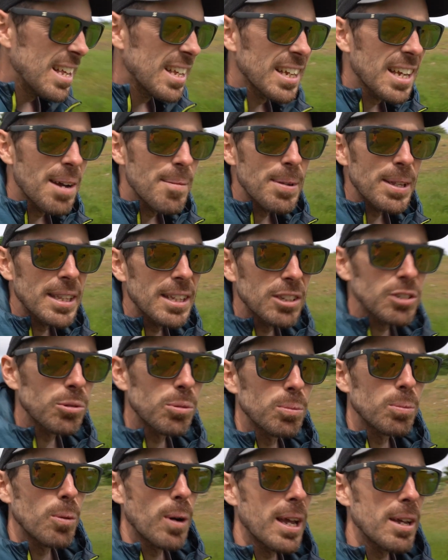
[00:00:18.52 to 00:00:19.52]
coming
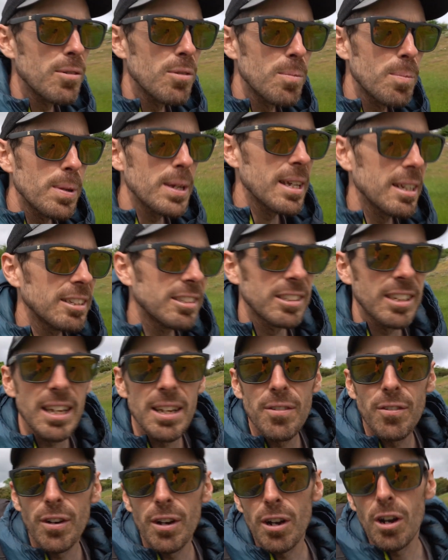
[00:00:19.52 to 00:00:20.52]
this way would be a
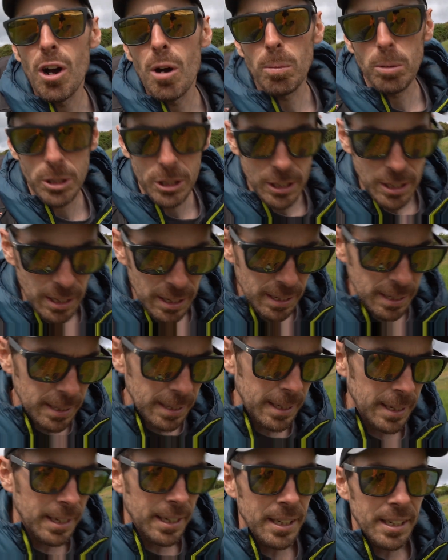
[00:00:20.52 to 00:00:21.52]
safer option.
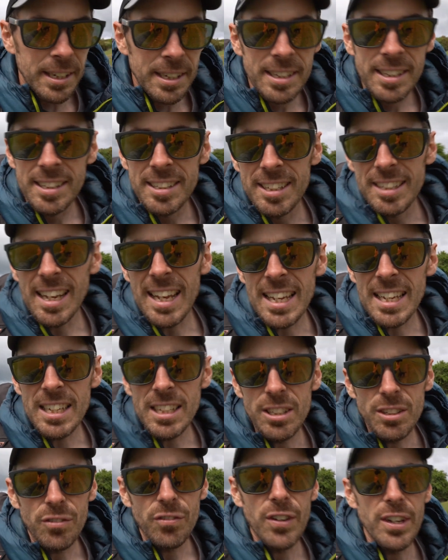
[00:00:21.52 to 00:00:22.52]

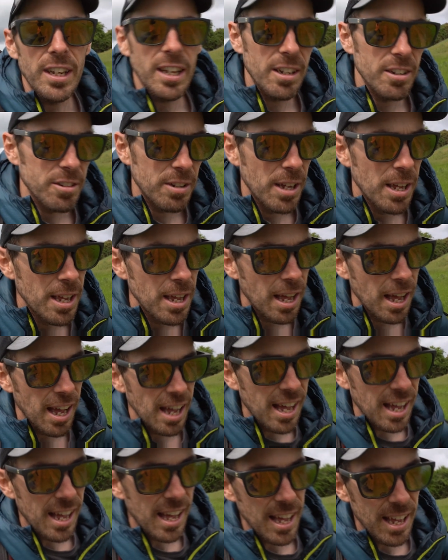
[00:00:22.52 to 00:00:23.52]
Today's video,
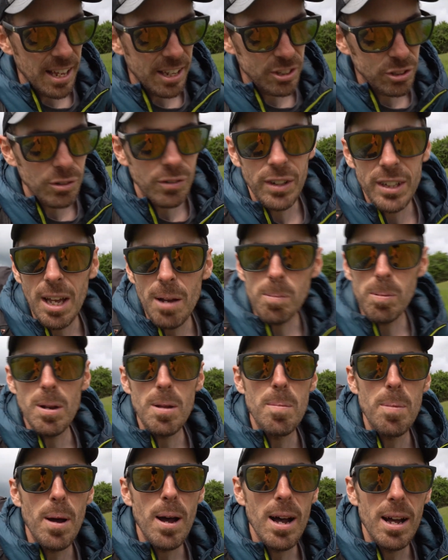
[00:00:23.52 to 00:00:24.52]
sort of a couple
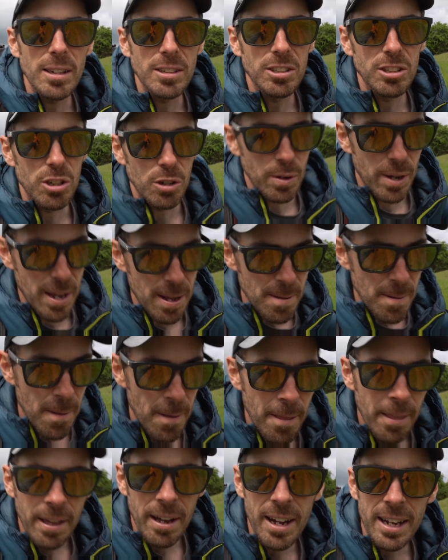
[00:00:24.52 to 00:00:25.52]
of parts to it.
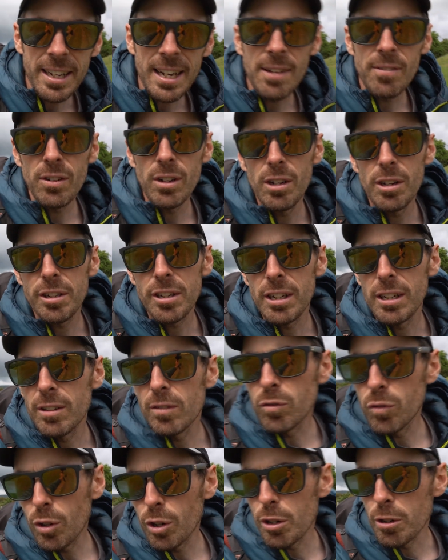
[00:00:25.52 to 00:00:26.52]
I'm going to have a look at a
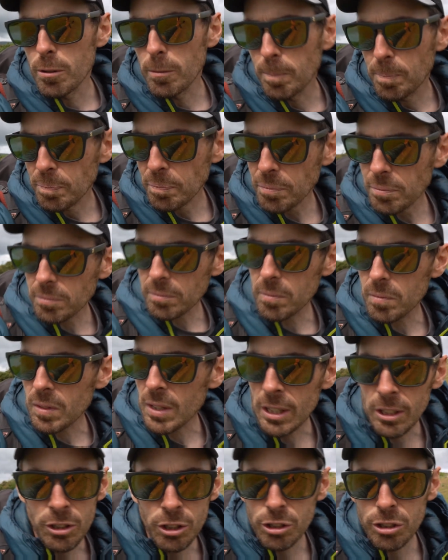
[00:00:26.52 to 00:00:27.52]
route
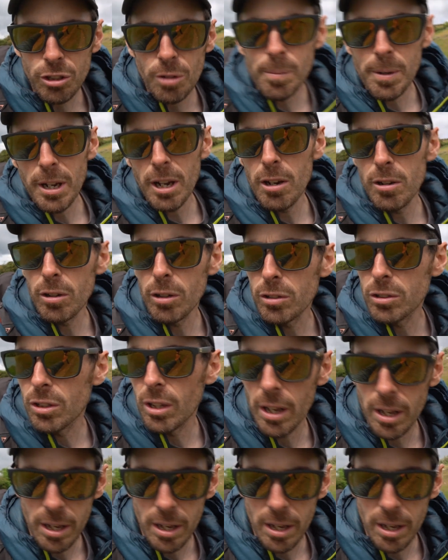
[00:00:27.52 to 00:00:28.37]
just on my own, on